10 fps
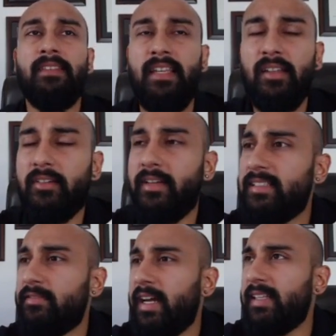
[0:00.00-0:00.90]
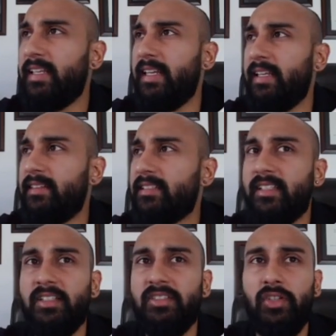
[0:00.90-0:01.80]
The other reason why they need
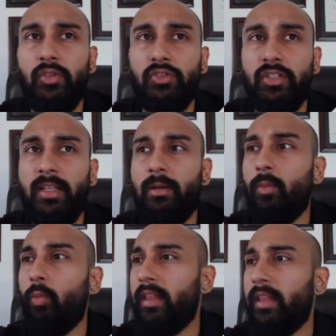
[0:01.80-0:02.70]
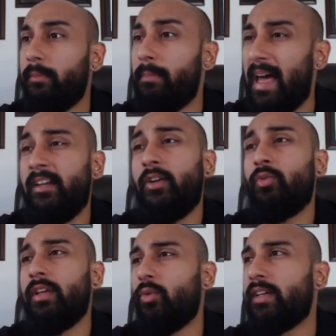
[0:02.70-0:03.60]
this is usually when they're married
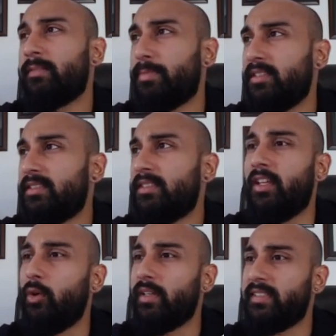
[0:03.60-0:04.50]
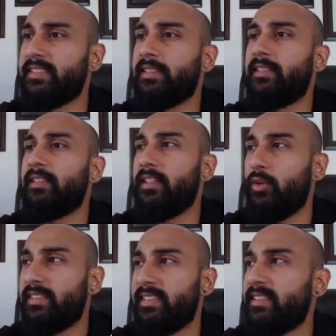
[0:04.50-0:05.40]
to a US person, a US resident, a
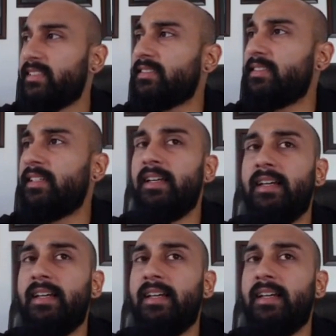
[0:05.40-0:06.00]
US citizen,